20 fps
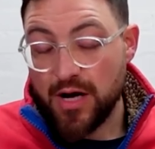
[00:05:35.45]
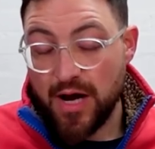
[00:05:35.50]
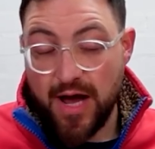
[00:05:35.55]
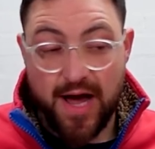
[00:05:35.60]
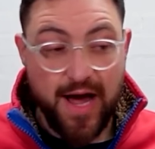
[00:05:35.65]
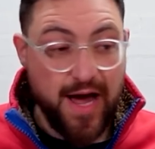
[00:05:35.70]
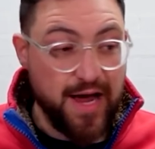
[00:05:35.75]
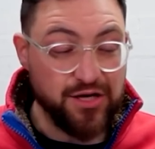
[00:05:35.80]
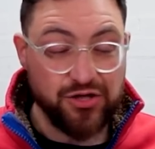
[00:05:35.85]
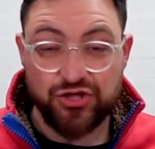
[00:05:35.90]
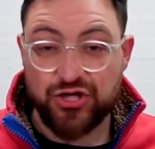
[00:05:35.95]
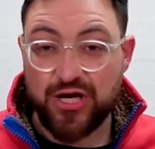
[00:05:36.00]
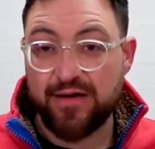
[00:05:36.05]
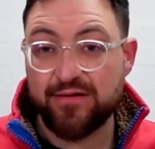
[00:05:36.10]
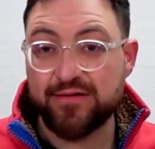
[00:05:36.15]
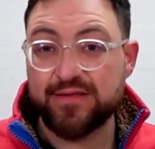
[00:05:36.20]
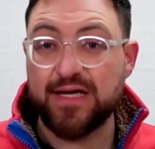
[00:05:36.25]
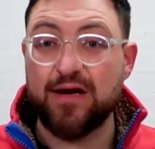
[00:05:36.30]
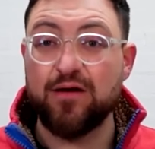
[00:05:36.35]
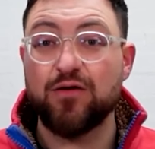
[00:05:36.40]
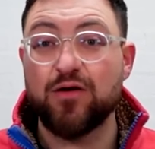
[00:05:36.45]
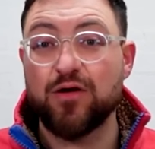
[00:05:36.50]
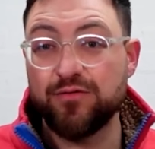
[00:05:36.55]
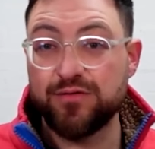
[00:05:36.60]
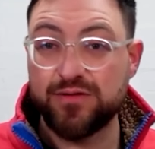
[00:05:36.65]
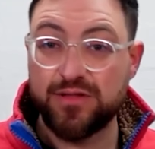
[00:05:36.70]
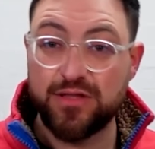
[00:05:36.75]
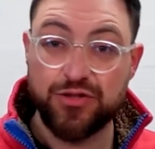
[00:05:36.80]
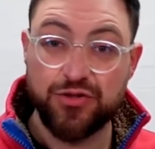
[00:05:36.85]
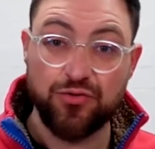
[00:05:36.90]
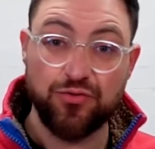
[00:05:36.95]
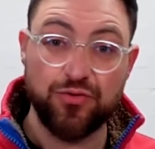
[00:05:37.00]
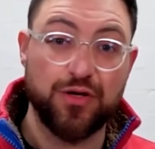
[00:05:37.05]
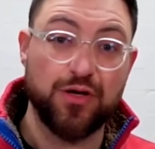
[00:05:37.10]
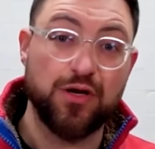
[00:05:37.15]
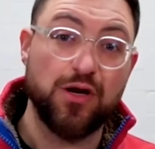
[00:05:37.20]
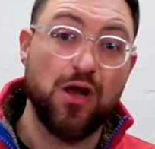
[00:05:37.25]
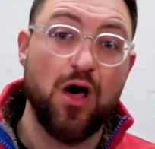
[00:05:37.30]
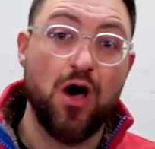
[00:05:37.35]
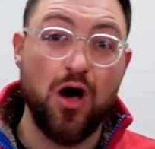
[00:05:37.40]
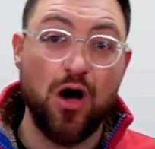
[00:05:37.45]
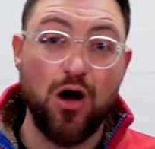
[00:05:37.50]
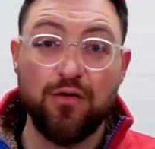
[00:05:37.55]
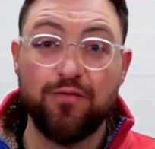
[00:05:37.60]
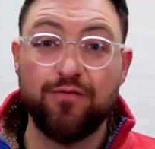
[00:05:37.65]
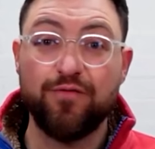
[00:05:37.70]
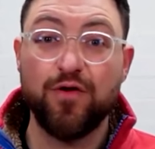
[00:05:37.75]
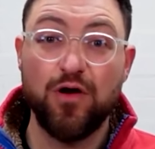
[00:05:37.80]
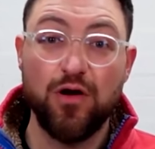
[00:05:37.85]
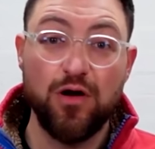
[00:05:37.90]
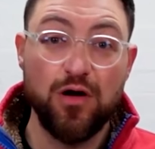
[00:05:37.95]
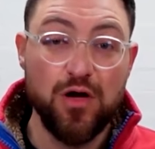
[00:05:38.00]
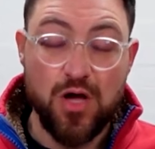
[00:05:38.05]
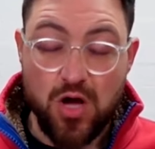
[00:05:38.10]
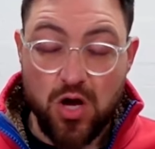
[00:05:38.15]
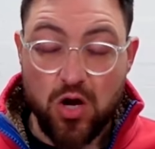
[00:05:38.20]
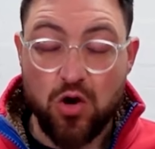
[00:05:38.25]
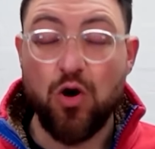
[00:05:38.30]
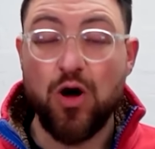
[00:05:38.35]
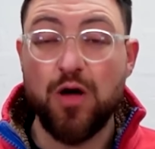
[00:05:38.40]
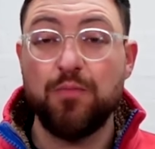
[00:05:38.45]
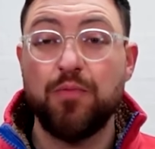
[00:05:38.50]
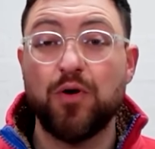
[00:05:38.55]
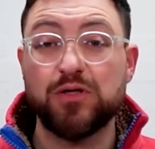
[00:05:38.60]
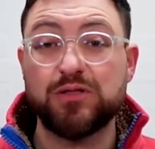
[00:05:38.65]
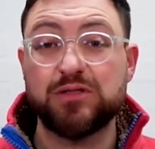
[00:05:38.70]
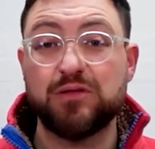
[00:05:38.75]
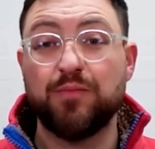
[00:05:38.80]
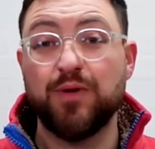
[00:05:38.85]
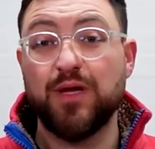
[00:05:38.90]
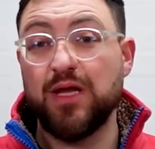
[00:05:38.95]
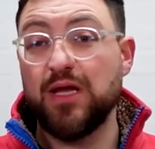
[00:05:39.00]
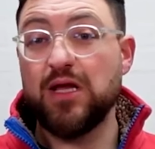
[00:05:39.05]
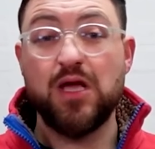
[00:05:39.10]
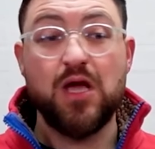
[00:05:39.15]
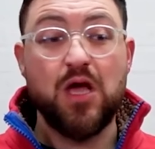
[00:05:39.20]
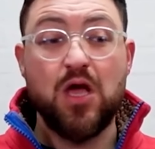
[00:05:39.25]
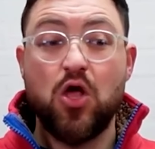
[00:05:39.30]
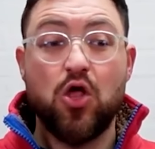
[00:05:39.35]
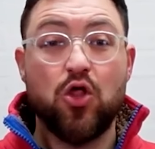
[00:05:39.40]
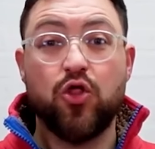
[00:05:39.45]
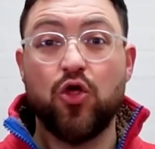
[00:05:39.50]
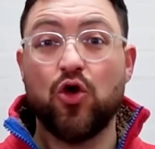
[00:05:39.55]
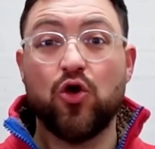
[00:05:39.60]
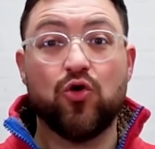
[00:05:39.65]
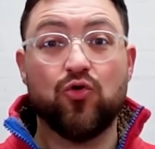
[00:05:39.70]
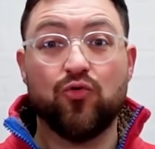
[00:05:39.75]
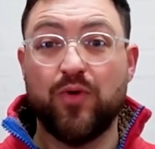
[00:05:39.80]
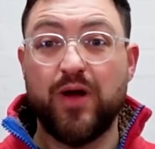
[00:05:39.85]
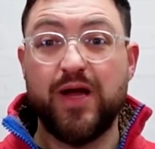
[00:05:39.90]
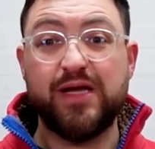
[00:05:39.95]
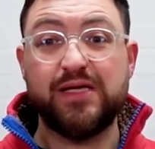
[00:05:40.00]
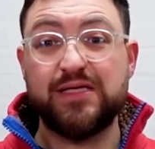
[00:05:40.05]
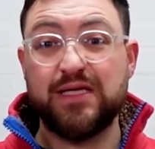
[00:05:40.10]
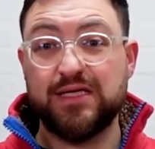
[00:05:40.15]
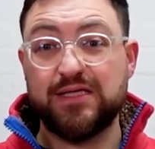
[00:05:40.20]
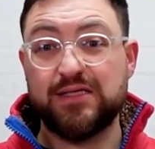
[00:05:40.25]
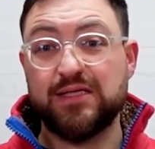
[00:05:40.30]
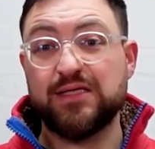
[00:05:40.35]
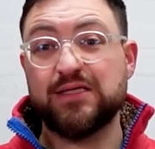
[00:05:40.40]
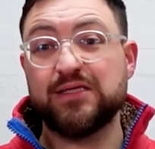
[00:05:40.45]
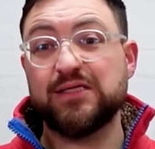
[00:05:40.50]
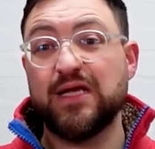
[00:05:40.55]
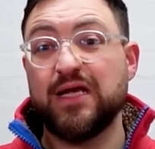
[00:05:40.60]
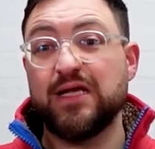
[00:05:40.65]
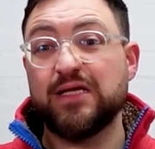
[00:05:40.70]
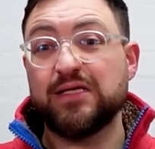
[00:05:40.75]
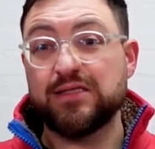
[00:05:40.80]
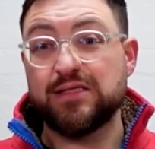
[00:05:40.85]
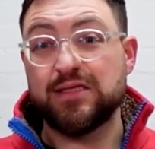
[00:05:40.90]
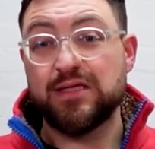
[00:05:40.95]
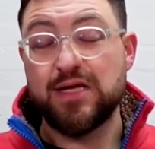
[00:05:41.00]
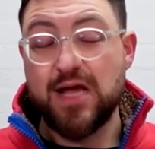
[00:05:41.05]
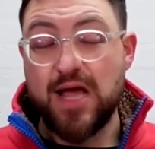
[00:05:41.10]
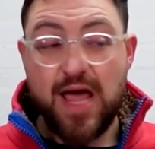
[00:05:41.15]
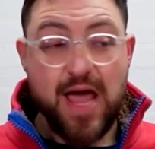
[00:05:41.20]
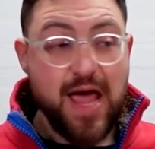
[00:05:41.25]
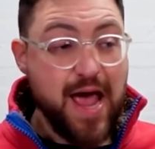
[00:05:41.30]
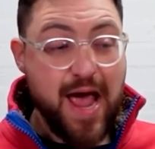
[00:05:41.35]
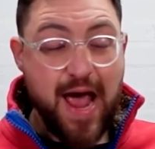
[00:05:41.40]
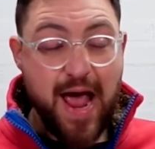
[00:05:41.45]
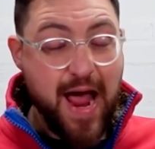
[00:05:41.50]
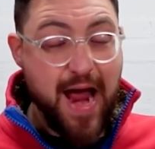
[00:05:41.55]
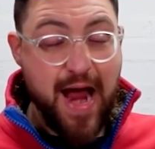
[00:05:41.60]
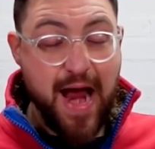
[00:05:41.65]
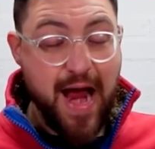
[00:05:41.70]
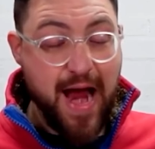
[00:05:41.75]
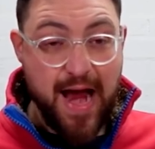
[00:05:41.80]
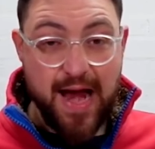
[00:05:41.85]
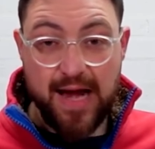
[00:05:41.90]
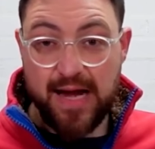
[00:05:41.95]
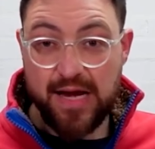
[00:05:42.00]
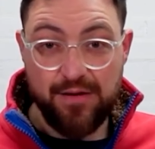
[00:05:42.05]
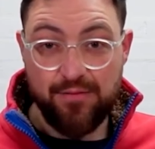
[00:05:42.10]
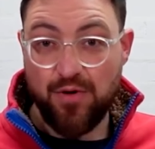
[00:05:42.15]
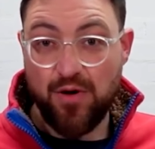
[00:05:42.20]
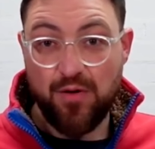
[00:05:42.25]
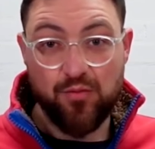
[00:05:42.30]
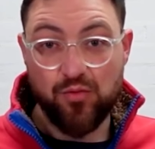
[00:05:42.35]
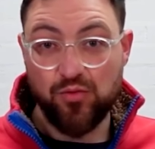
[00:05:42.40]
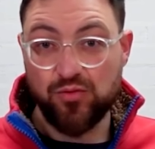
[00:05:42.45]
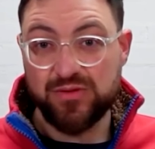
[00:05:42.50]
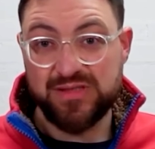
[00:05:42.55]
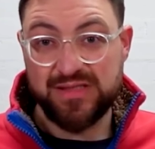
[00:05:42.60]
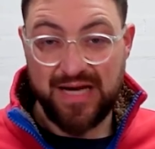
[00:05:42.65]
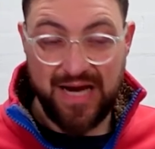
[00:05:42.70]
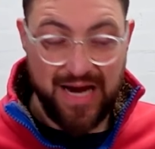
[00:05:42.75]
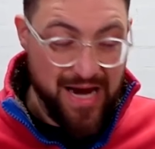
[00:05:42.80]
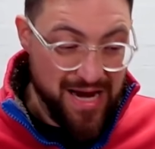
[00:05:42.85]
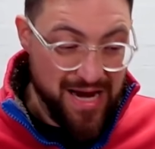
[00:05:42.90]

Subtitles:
And a shout out goes to Jordan Clark for quite possibly the greatest assist anyone will see